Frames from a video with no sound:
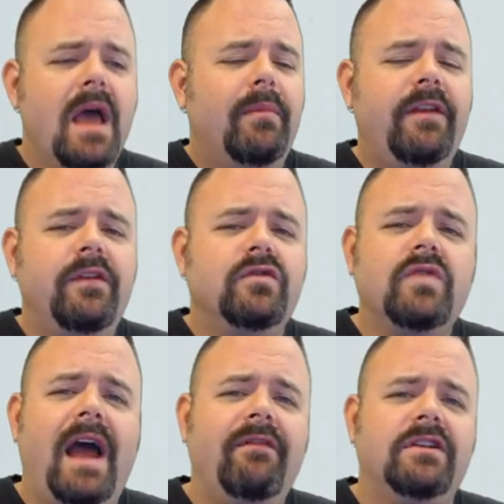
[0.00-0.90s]
But if you
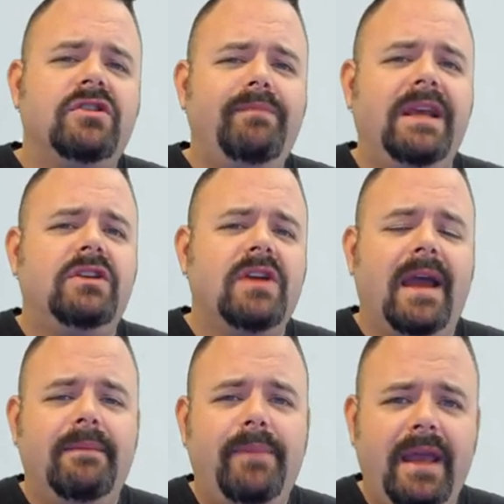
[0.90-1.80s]
drive a big
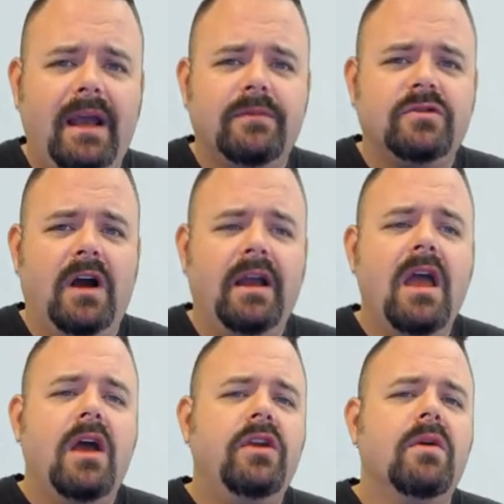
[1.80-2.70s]
giant pickup truck,
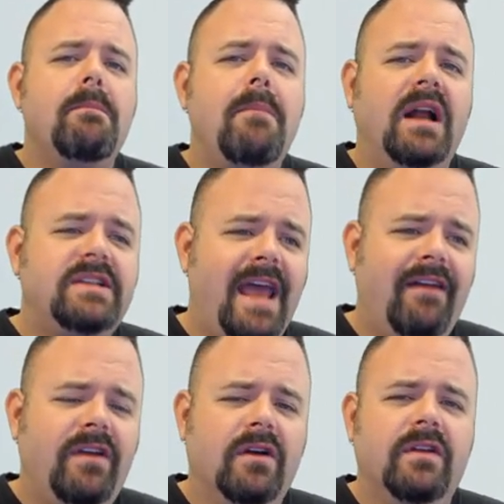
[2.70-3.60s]
you're much heavier.